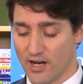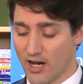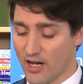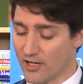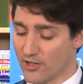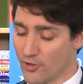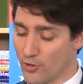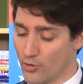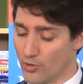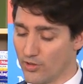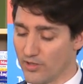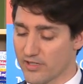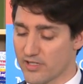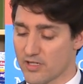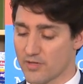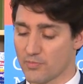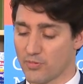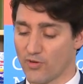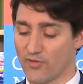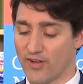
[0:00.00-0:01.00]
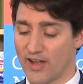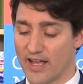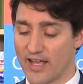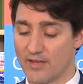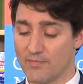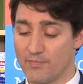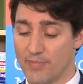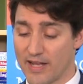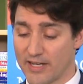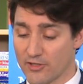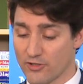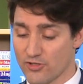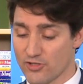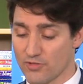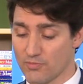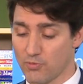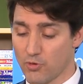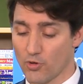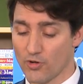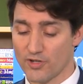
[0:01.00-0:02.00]
Our goal is to provide better
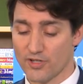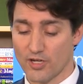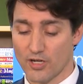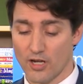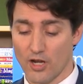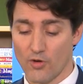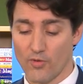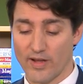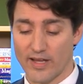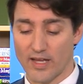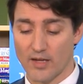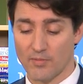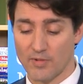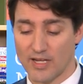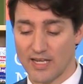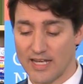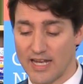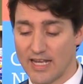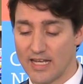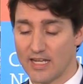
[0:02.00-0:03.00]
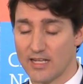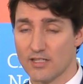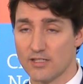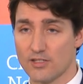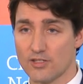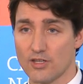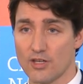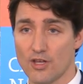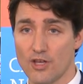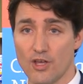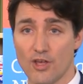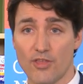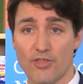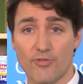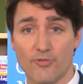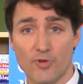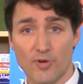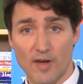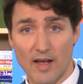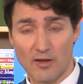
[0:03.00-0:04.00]
support to low-income Canadians
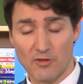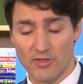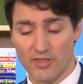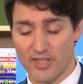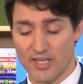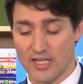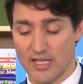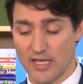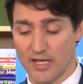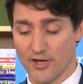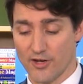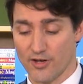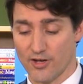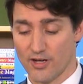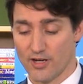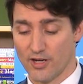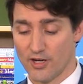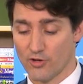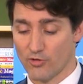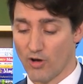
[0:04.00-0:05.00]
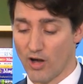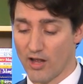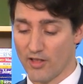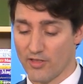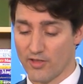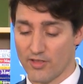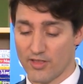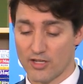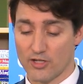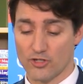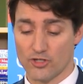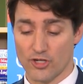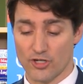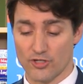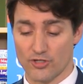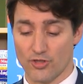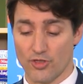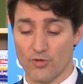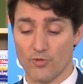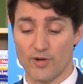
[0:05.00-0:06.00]
throughout the year, rather than
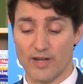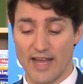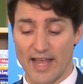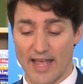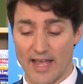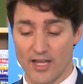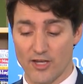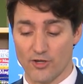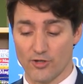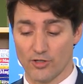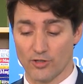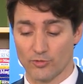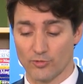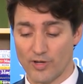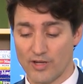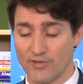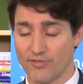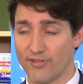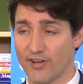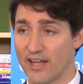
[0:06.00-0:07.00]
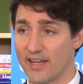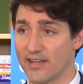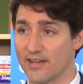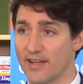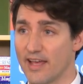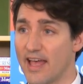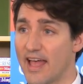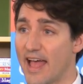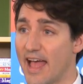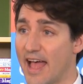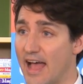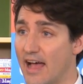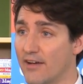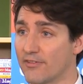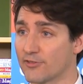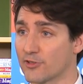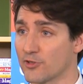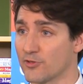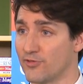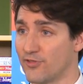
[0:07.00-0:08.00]
just through an annual refund
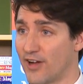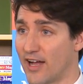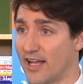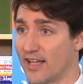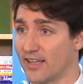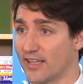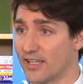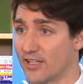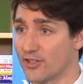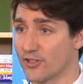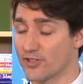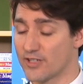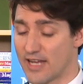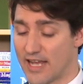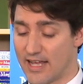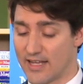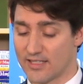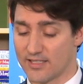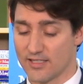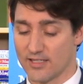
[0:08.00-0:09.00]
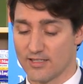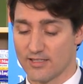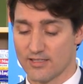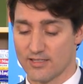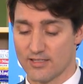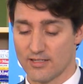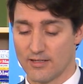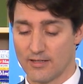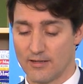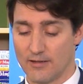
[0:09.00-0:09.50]
after filing their taxes.